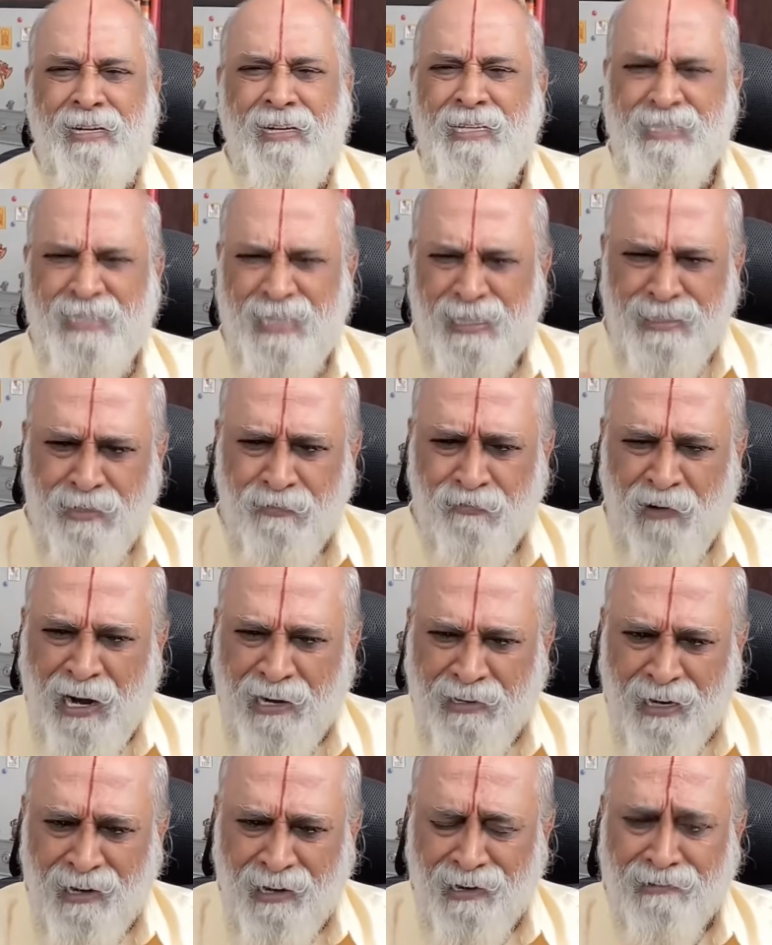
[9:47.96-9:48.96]
That is just
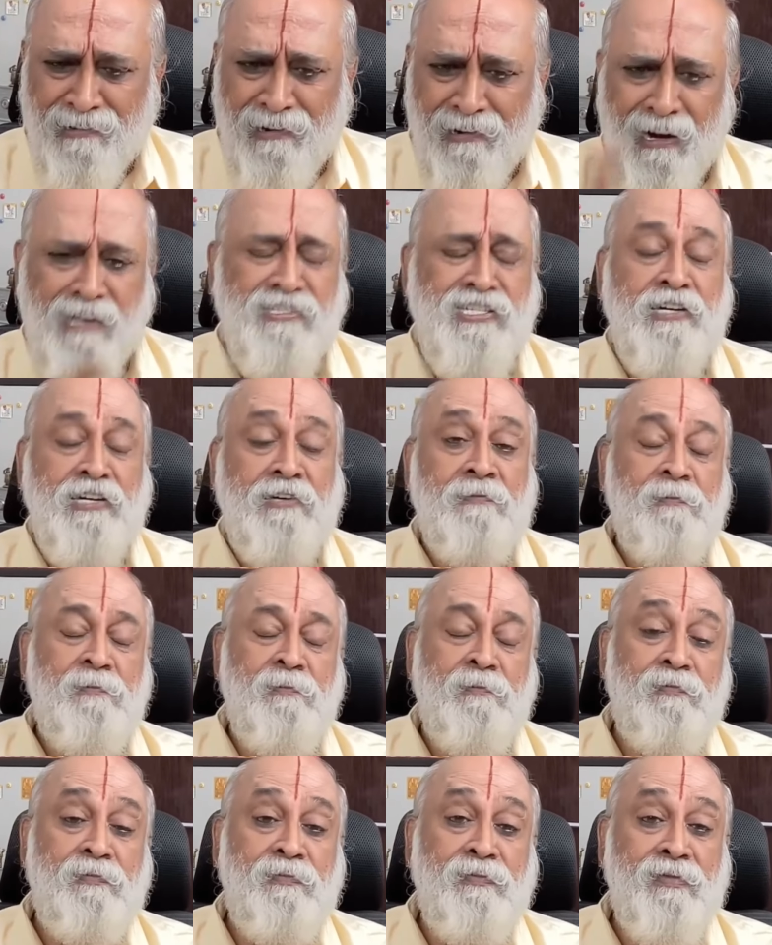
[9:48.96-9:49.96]
fatal attraction.
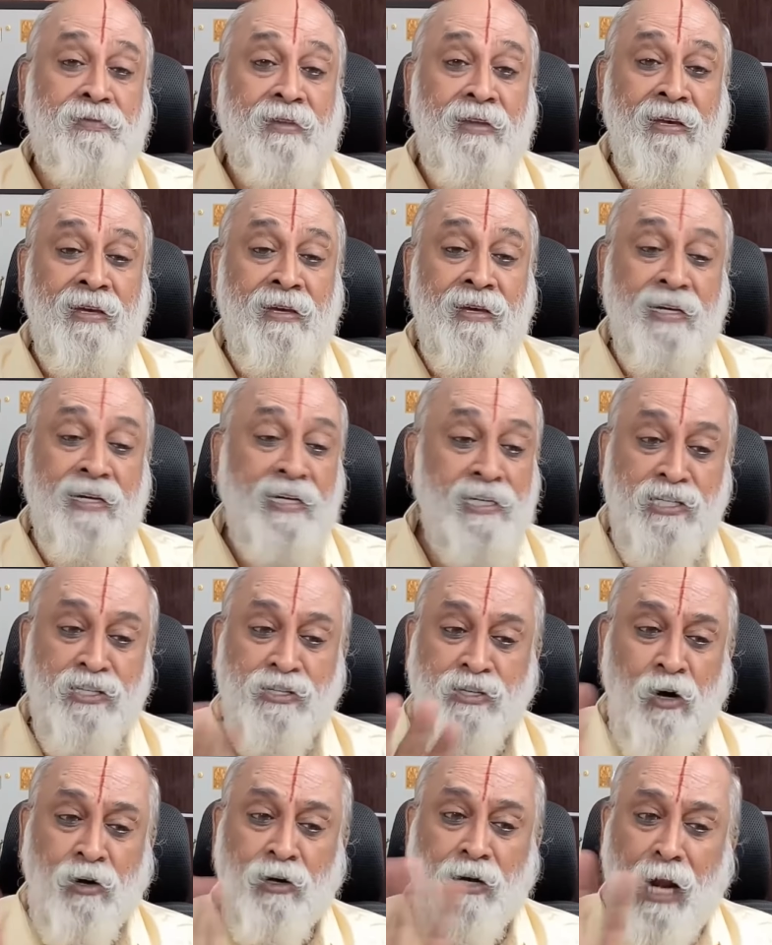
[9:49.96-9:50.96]
It
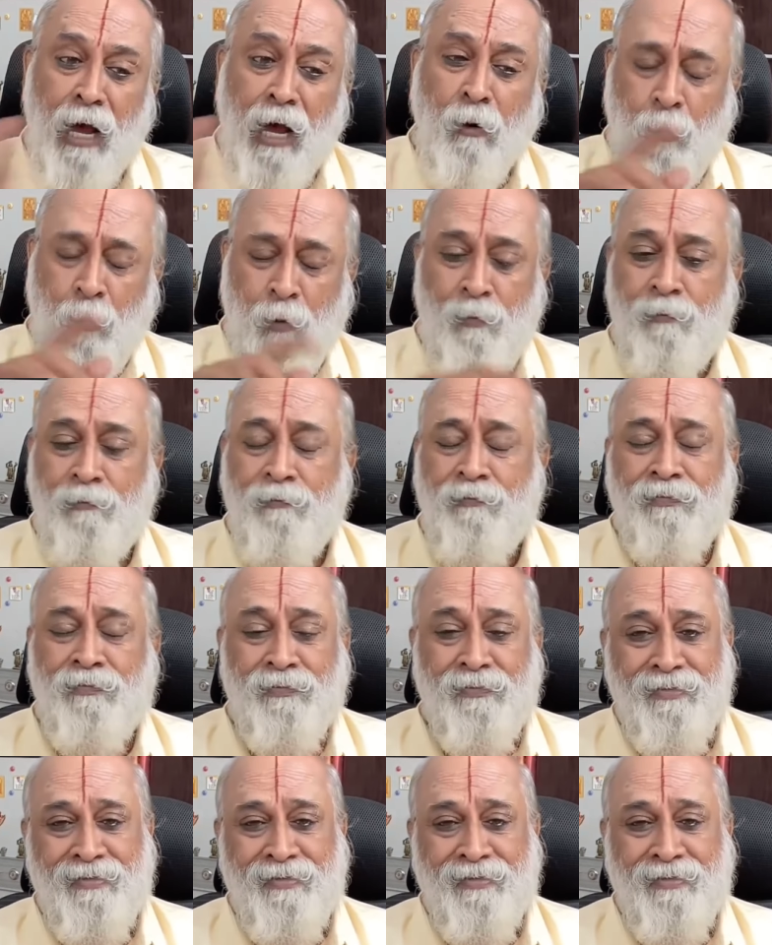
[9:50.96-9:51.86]
is not love.